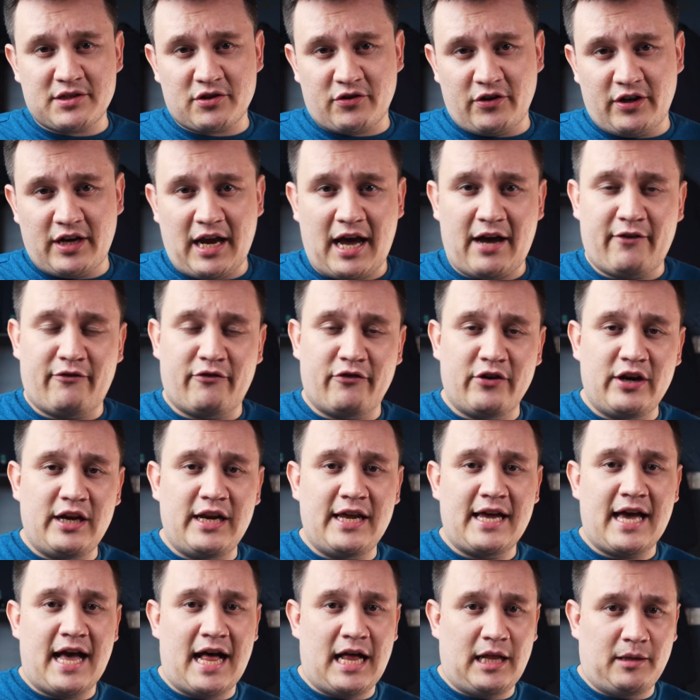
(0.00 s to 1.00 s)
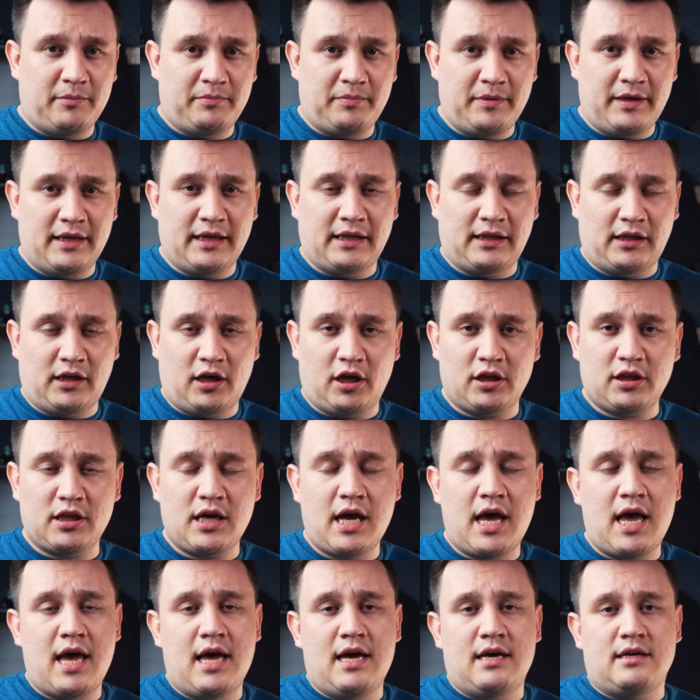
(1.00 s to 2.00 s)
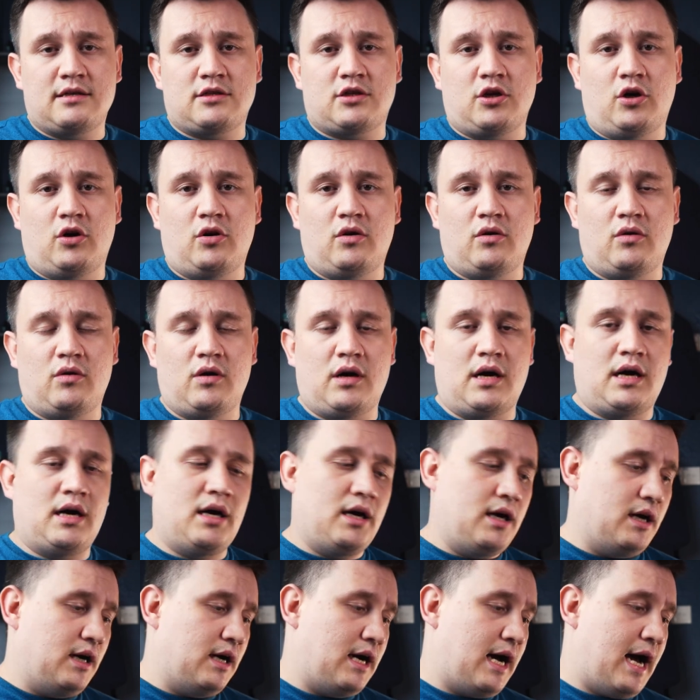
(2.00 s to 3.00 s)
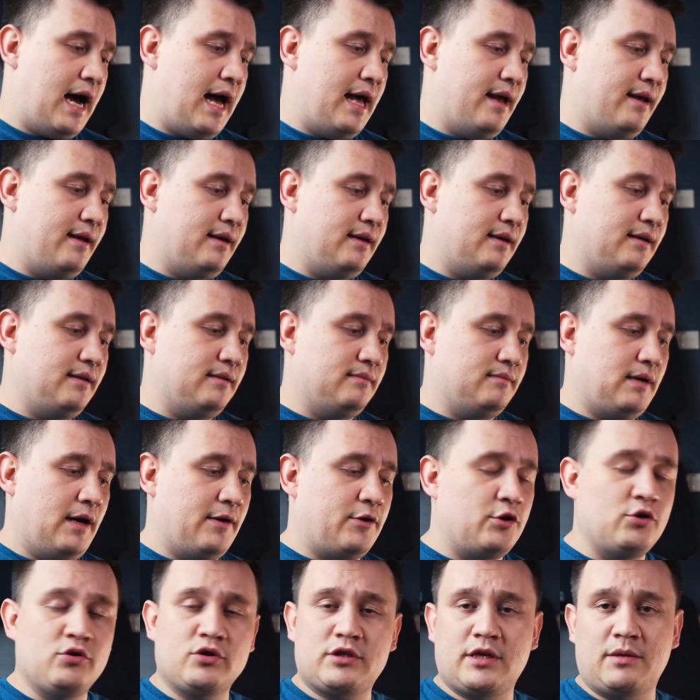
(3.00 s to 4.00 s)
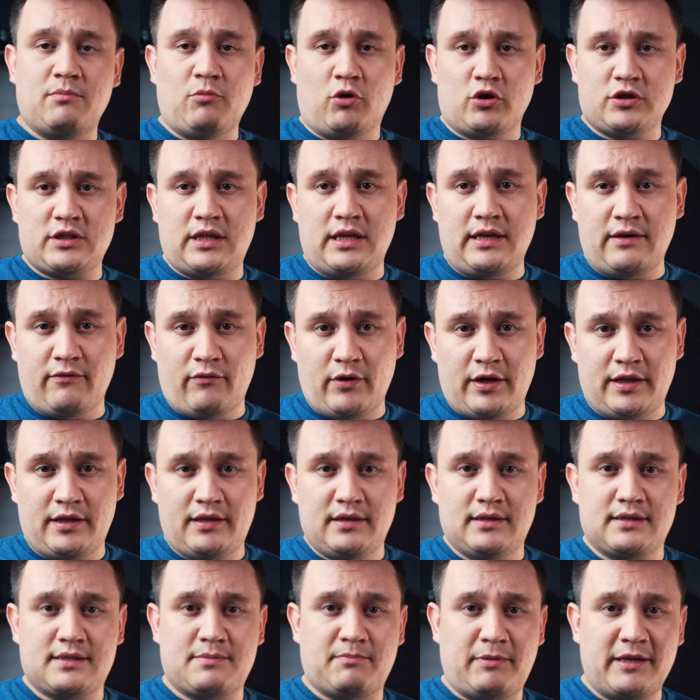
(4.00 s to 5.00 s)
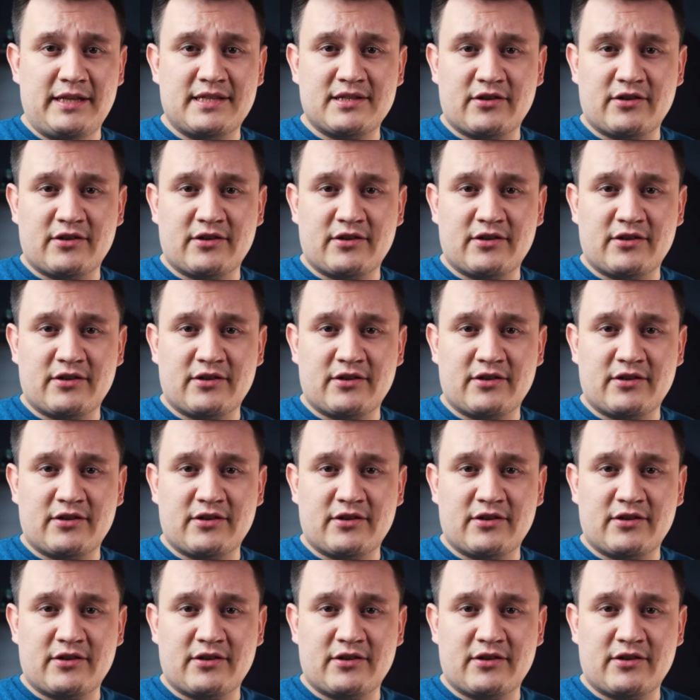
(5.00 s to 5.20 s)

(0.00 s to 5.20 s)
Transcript: screen have really helped me a lot. So I use it mostly with the split